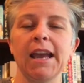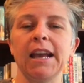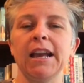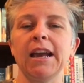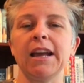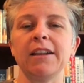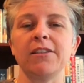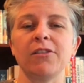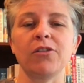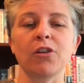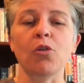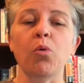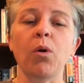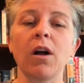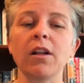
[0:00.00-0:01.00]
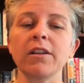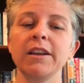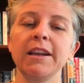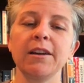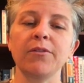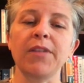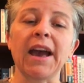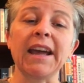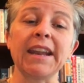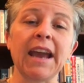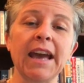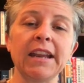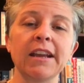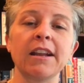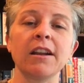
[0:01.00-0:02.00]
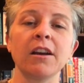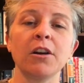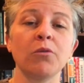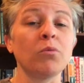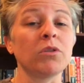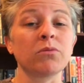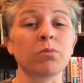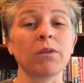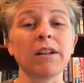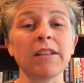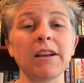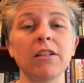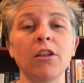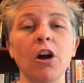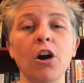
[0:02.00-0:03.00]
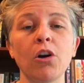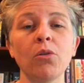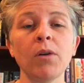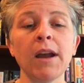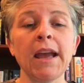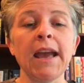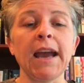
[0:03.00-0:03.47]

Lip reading: and the quality of that edit was really low.